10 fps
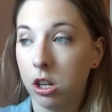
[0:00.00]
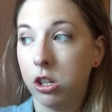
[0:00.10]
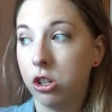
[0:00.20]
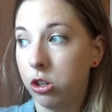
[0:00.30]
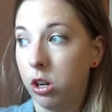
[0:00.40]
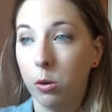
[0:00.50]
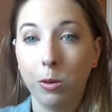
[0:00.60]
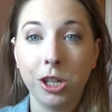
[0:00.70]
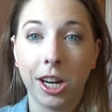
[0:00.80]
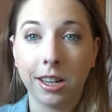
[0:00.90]
Shoot, I
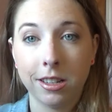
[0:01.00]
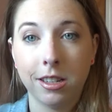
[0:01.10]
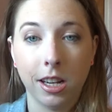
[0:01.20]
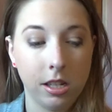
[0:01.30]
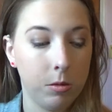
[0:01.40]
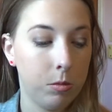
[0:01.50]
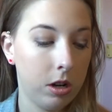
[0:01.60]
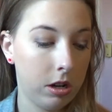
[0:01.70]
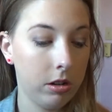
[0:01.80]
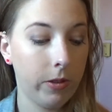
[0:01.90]
wish I could stay
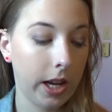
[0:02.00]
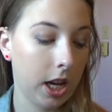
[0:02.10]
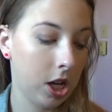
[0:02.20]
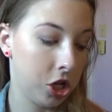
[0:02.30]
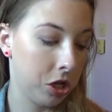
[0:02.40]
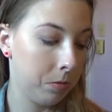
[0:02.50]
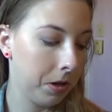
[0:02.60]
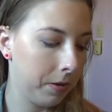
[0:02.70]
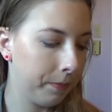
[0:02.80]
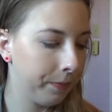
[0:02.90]
somewhere on vacation, but